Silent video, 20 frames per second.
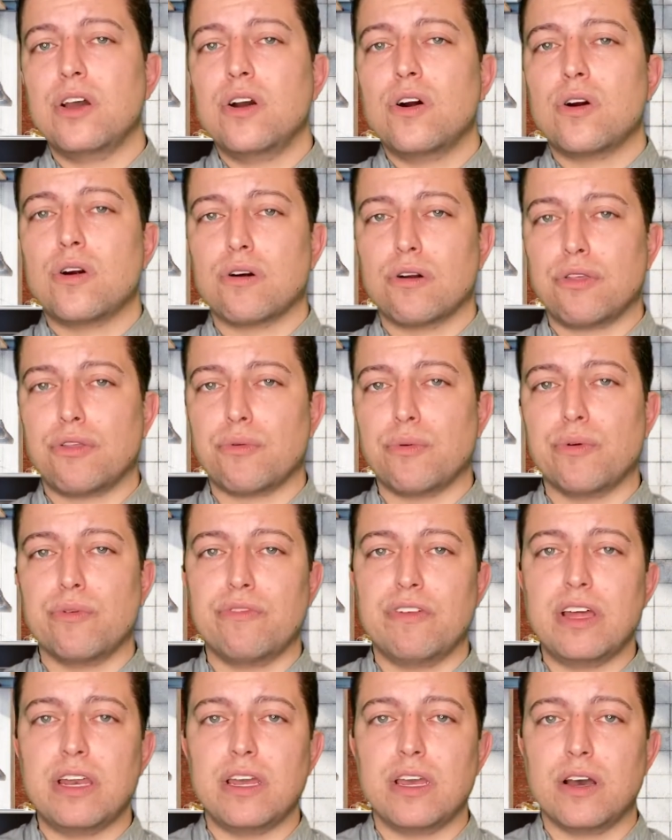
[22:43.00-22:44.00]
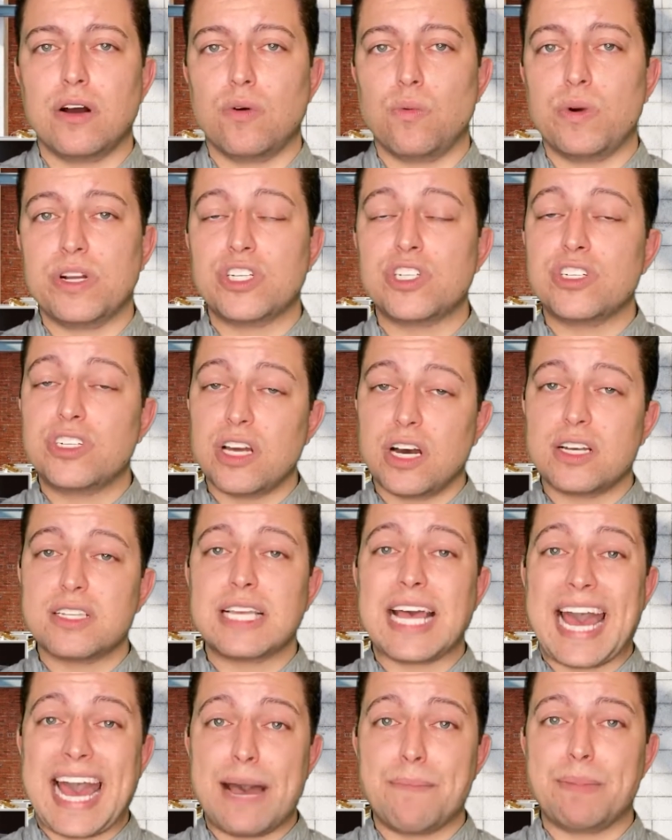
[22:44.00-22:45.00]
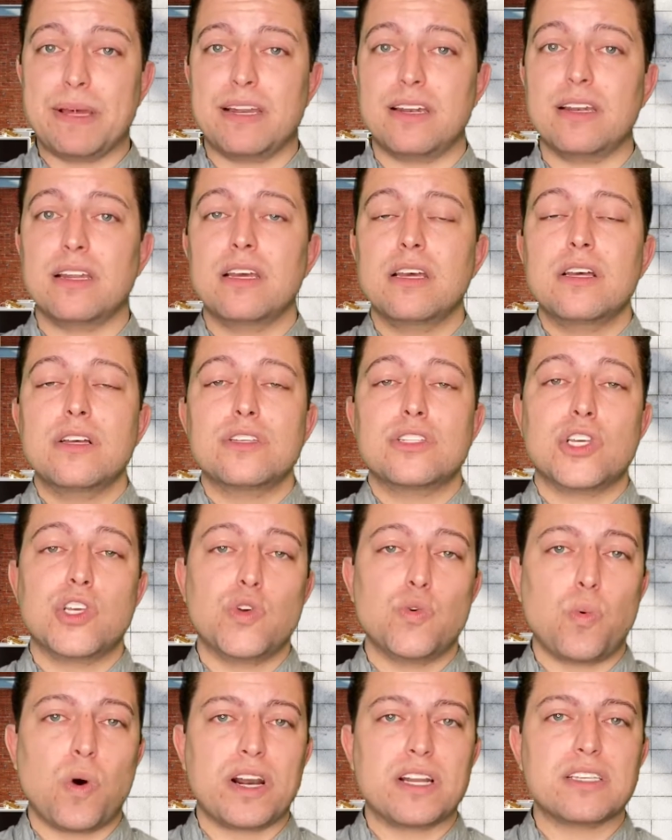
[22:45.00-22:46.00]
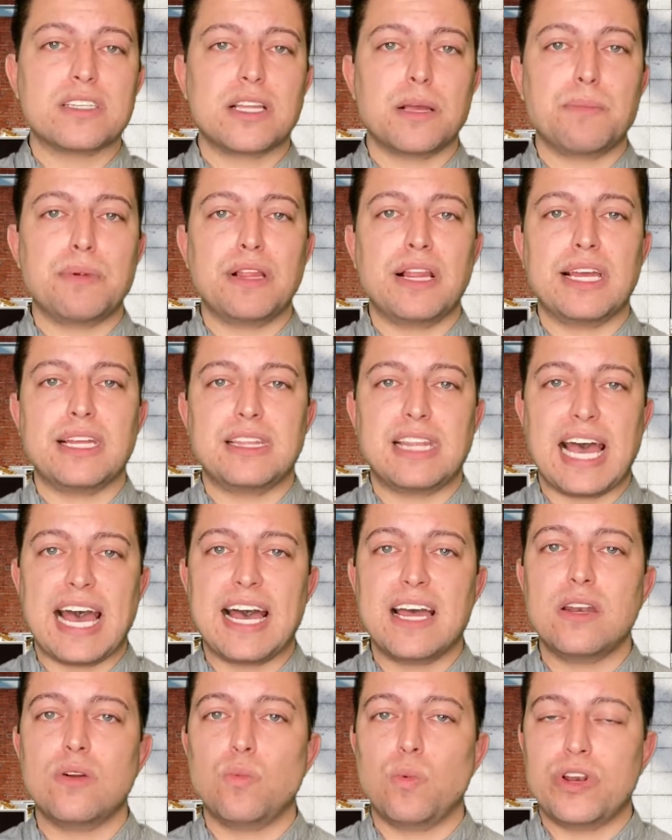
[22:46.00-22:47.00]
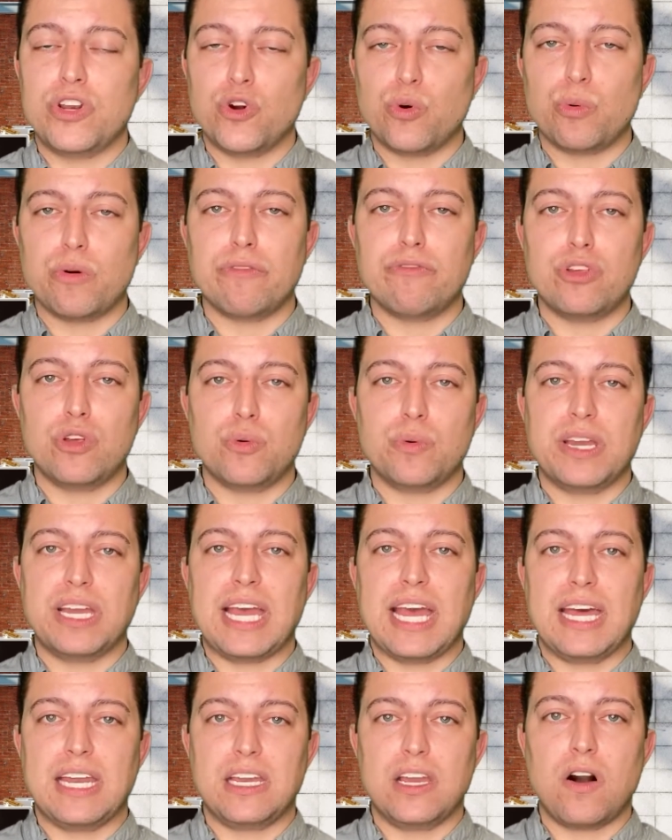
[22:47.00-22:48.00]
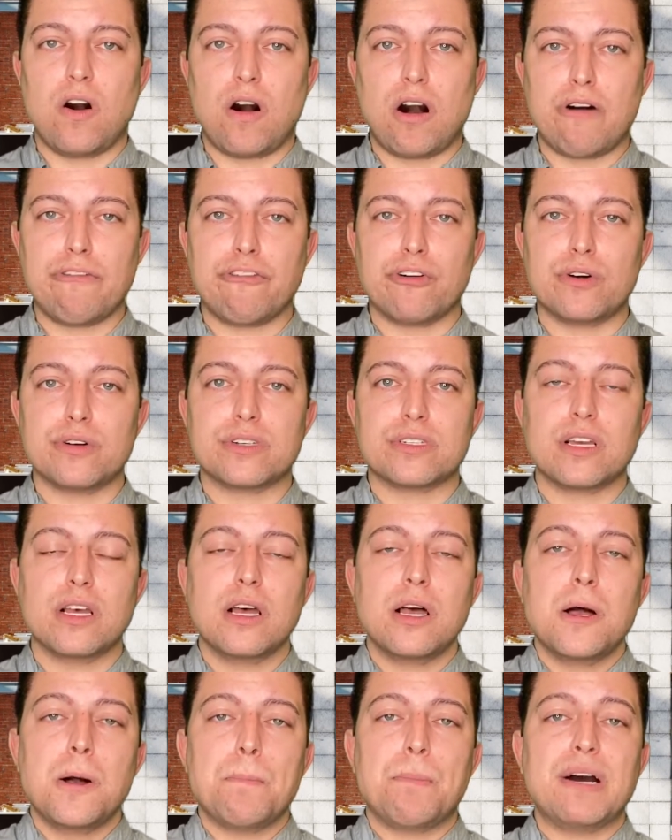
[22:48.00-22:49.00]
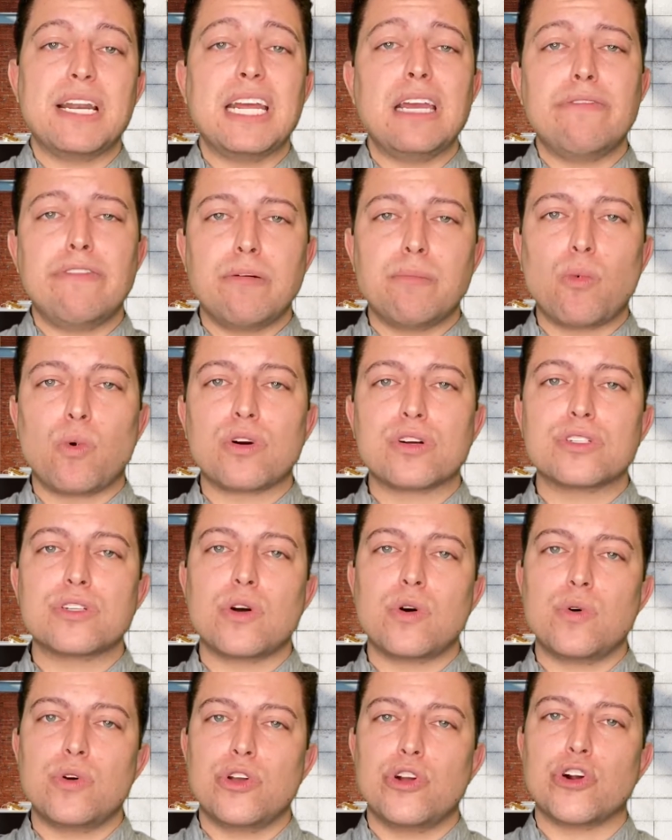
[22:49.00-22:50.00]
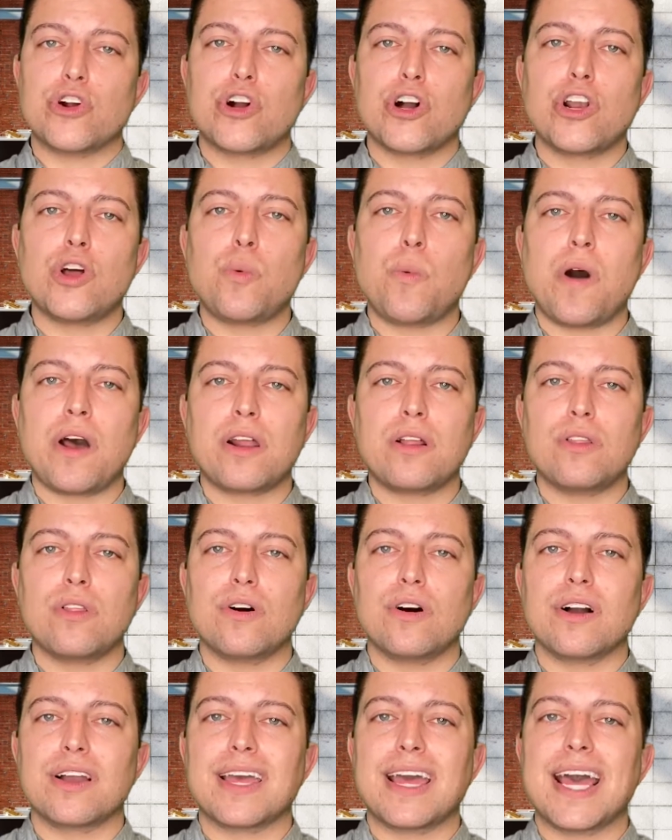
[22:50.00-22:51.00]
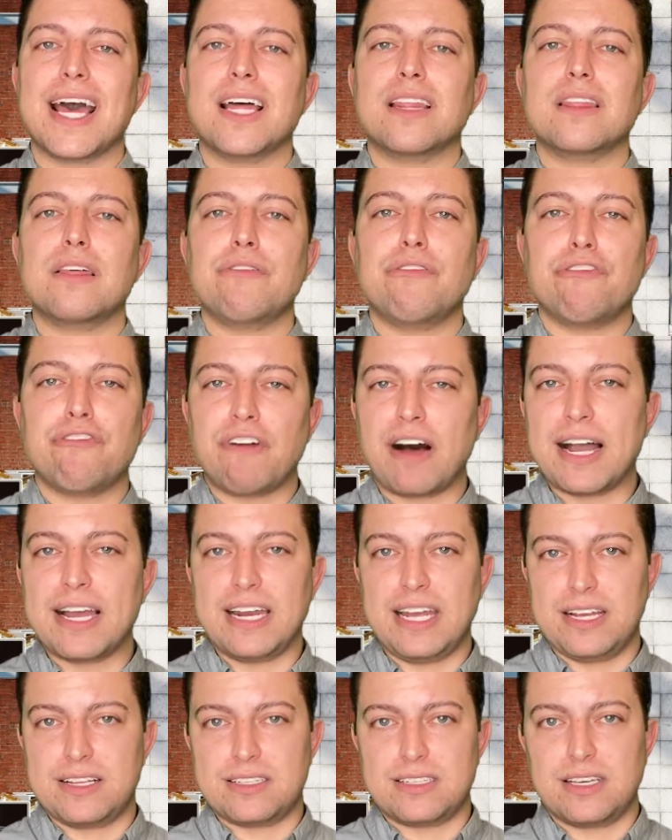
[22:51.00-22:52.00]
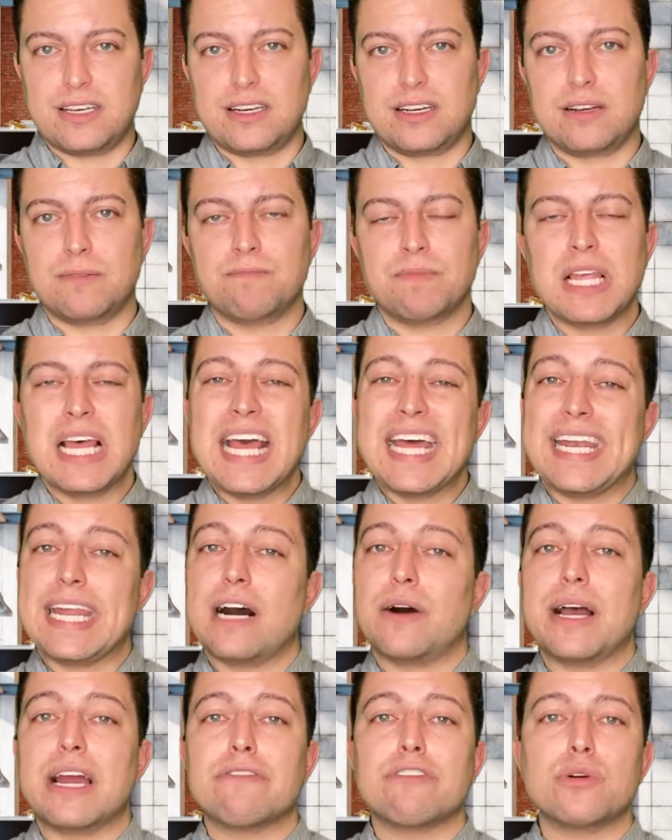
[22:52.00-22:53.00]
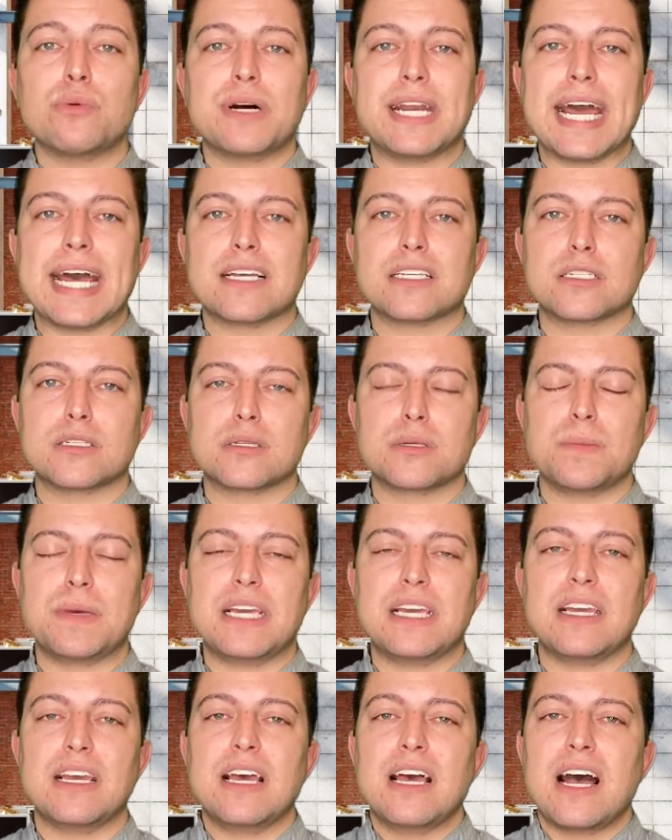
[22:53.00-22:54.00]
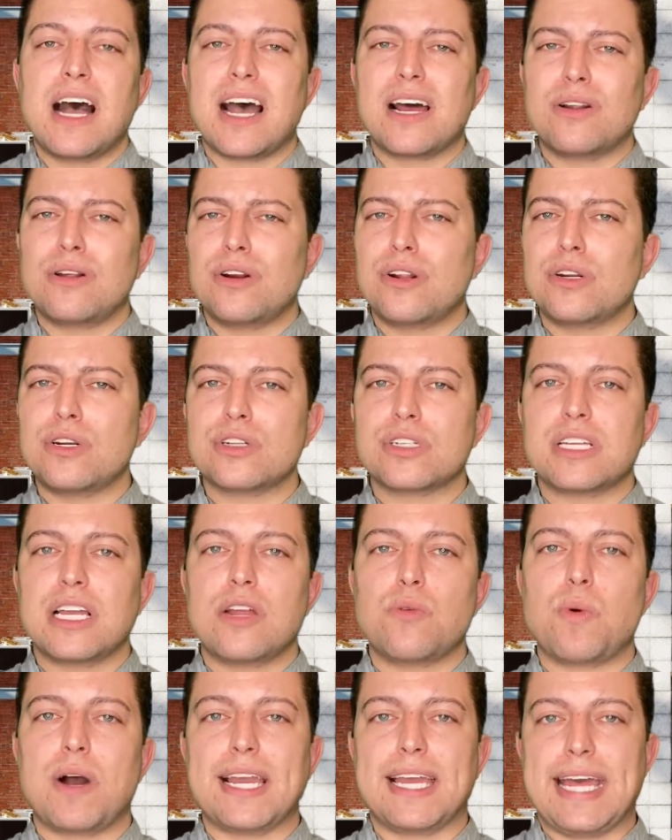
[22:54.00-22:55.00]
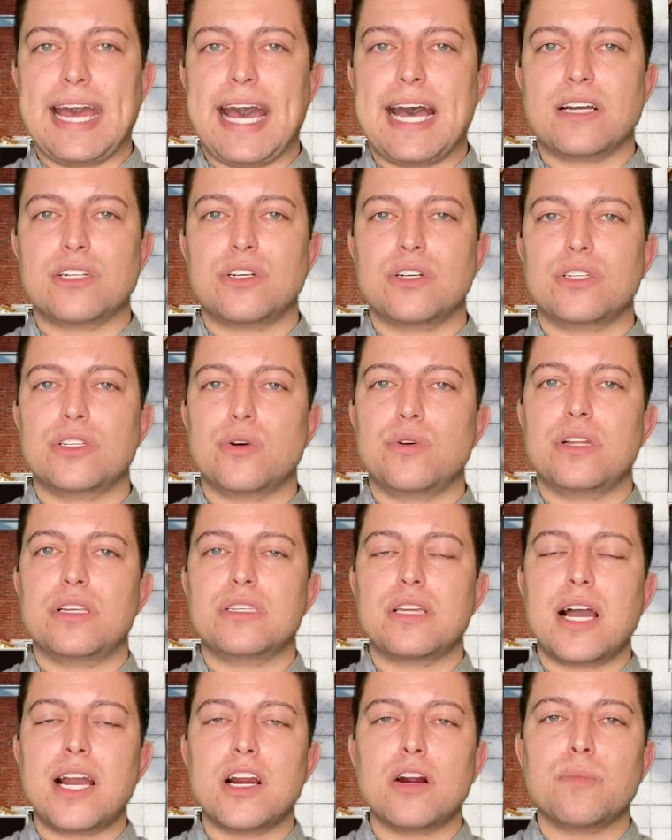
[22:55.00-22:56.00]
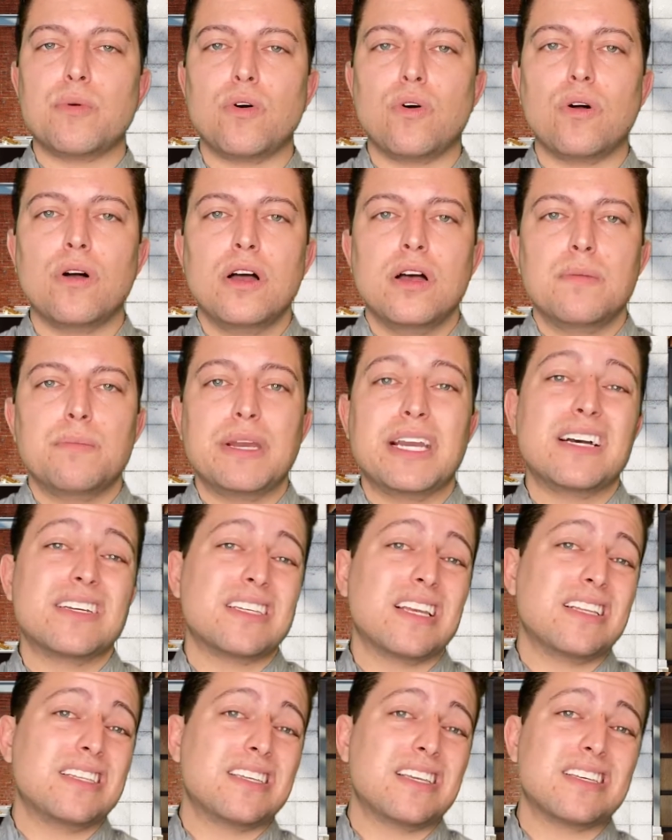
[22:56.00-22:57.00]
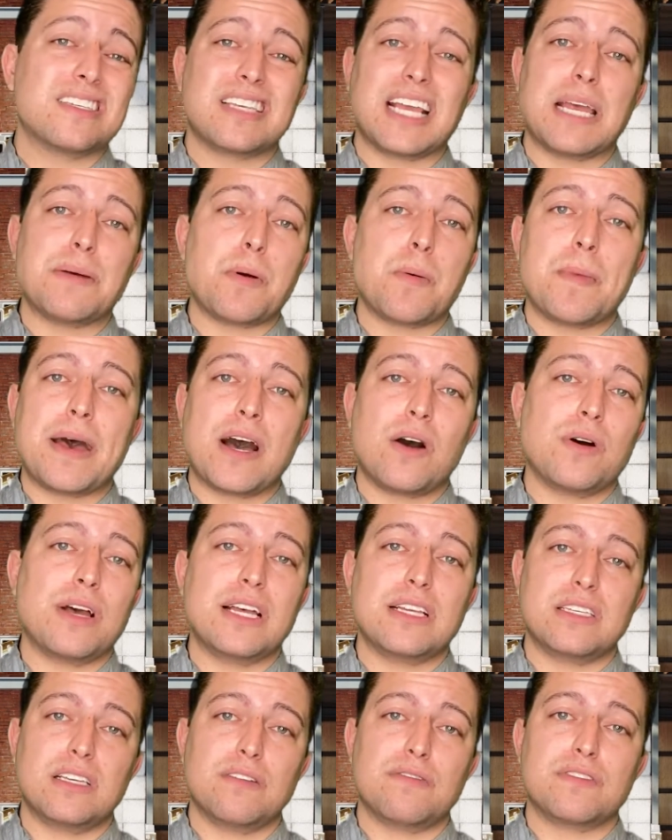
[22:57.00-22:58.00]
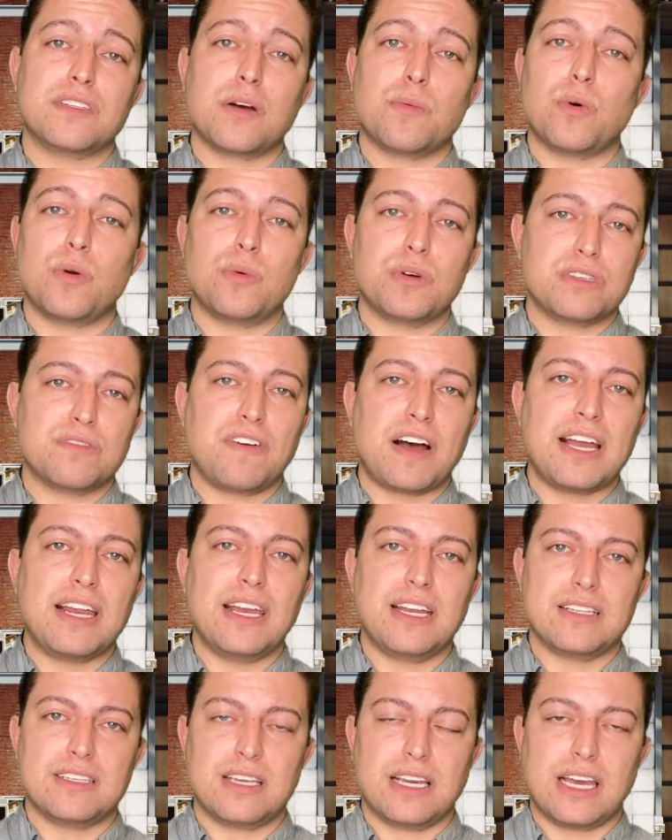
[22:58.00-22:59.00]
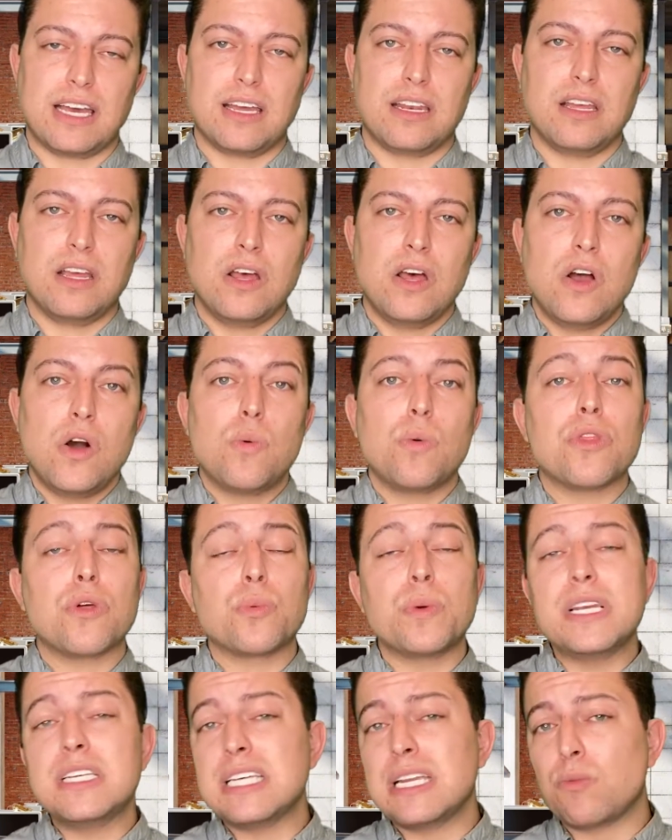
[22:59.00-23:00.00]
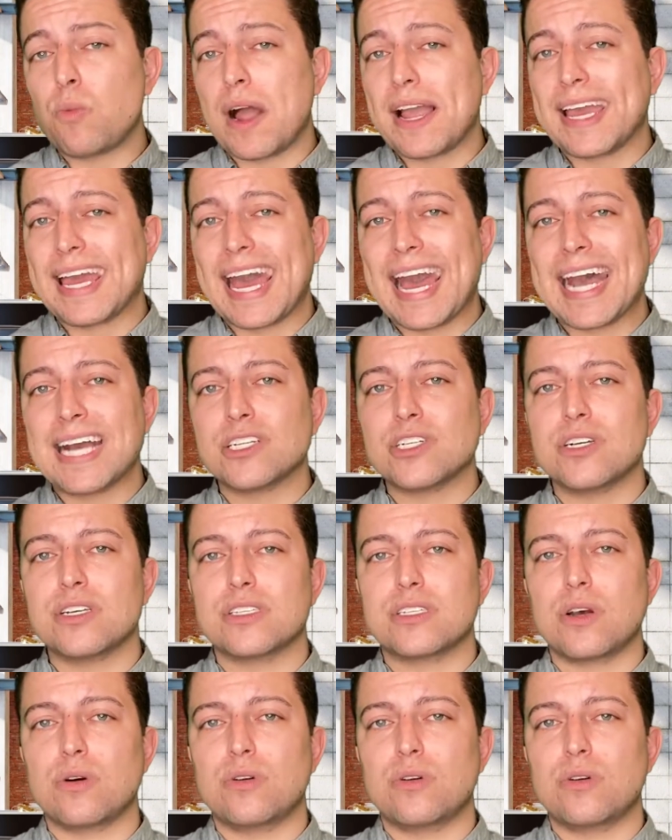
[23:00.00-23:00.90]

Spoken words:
or through video, which does happen. So you want to stipulate that when you're reviewing any offers. But even more so, you're going to want to look at the financing. Now, everyone asks me, I don't understand why cash is so desirable because it's the same amount as if someone was financing it. Well, the reason why cash is so